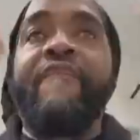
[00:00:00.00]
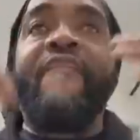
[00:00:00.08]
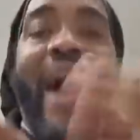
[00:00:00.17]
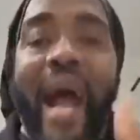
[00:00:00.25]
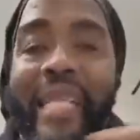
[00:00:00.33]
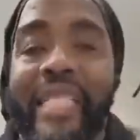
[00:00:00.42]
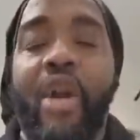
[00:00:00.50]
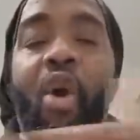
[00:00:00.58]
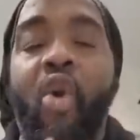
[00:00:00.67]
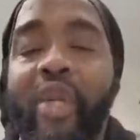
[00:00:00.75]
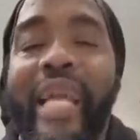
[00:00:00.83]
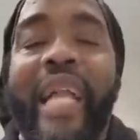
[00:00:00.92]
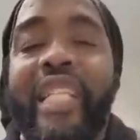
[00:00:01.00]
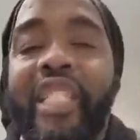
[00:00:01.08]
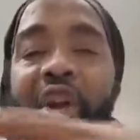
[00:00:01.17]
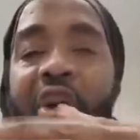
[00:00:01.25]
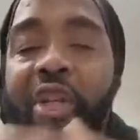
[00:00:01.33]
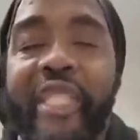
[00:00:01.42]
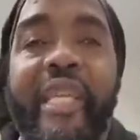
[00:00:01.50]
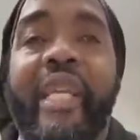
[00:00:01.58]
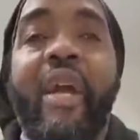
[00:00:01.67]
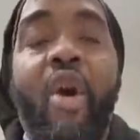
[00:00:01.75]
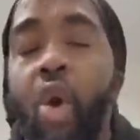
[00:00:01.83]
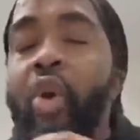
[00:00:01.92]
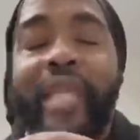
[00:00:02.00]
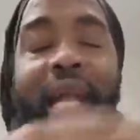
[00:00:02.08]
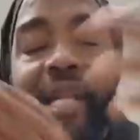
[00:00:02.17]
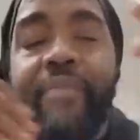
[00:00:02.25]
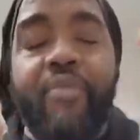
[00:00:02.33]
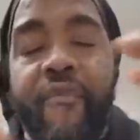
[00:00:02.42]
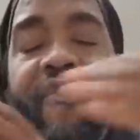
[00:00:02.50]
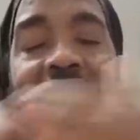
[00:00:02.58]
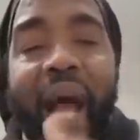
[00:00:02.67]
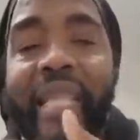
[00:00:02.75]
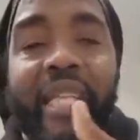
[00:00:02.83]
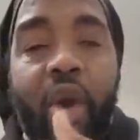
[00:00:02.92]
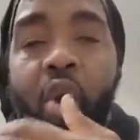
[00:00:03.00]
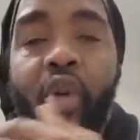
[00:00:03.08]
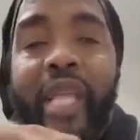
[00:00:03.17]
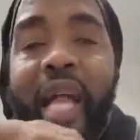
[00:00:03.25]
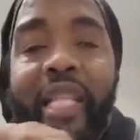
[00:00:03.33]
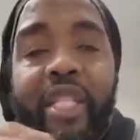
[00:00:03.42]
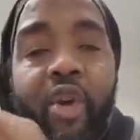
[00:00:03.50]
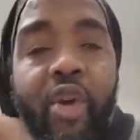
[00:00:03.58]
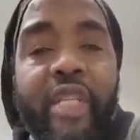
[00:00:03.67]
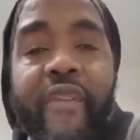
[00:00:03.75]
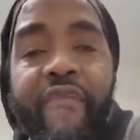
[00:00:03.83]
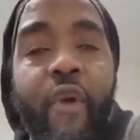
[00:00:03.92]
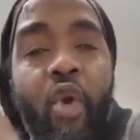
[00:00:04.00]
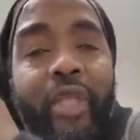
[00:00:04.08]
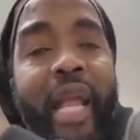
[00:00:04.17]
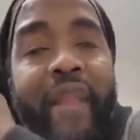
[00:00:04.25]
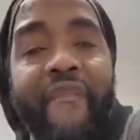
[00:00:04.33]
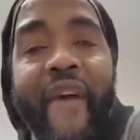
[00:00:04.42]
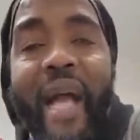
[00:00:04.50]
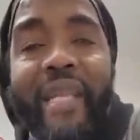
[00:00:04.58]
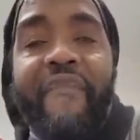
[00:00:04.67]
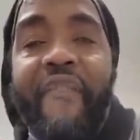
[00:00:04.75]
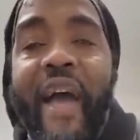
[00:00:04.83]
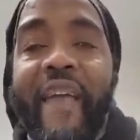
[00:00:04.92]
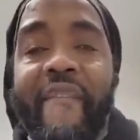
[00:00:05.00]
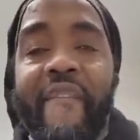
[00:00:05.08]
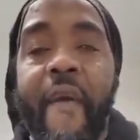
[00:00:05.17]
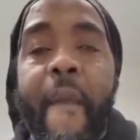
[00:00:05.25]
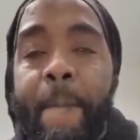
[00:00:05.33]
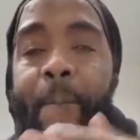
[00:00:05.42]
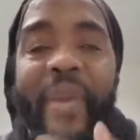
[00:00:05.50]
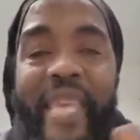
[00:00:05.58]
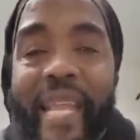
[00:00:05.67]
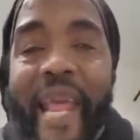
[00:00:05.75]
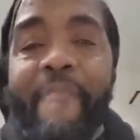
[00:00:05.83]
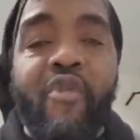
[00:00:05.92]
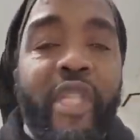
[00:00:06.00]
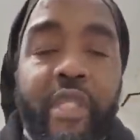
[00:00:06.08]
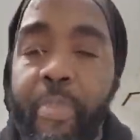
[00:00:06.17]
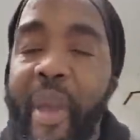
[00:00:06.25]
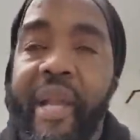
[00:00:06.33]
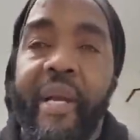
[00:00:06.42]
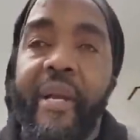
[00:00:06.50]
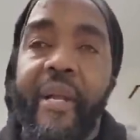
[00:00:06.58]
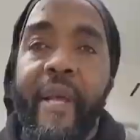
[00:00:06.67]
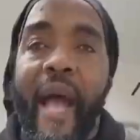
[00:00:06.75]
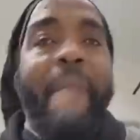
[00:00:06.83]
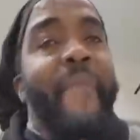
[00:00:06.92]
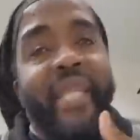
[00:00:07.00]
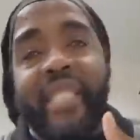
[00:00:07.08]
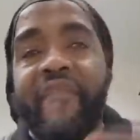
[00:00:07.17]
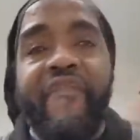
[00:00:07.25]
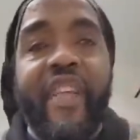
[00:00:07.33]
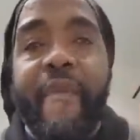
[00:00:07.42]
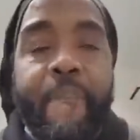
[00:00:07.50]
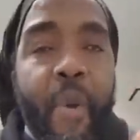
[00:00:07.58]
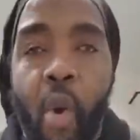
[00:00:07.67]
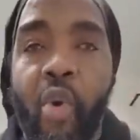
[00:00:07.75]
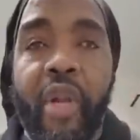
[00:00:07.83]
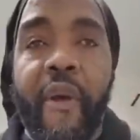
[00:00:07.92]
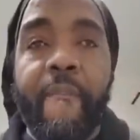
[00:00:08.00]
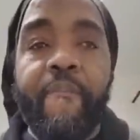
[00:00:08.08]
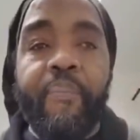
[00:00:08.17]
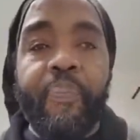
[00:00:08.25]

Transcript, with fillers: 40 out of the 30, out of the 40, out of the 30, out of the 45. Pay them respect. And makes you feel proud.